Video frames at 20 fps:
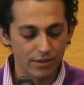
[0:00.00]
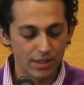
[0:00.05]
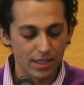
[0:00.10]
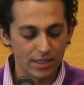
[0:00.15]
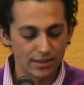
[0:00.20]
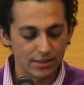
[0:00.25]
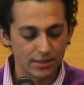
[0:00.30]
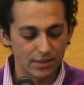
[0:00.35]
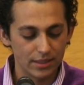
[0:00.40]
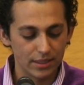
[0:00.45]

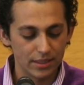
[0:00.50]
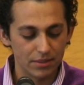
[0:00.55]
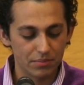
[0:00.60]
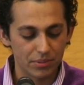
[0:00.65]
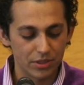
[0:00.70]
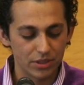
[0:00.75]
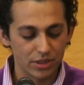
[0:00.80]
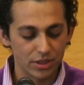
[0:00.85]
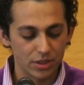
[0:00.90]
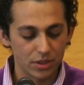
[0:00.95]
and C,
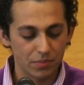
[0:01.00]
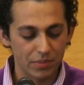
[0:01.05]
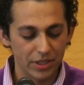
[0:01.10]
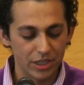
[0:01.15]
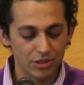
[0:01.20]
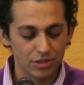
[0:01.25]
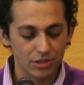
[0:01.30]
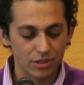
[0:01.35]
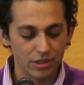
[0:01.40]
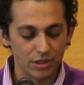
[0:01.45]

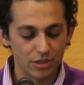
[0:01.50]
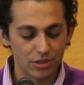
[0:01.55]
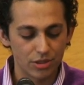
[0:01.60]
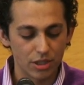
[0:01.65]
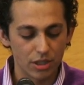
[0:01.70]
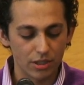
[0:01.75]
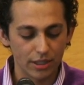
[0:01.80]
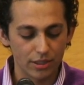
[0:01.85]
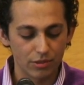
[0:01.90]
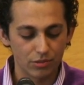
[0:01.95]
participation in a
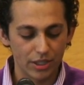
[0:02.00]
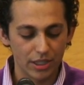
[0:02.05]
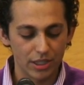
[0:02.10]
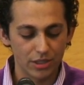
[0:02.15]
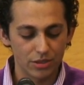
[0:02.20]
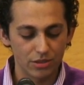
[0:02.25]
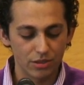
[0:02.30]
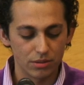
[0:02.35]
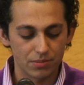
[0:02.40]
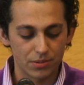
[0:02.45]
drug
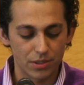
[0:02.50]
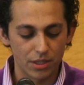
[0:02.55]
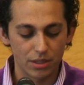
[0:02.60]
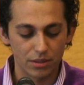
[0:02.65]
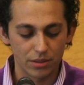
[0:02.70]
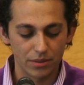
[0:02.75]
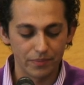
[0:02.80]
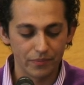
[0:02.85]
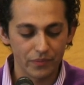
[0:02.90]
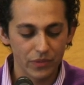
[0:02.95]
educational
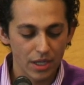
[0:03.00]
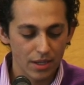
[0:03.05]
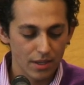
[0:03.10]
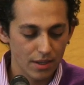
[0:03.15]
program.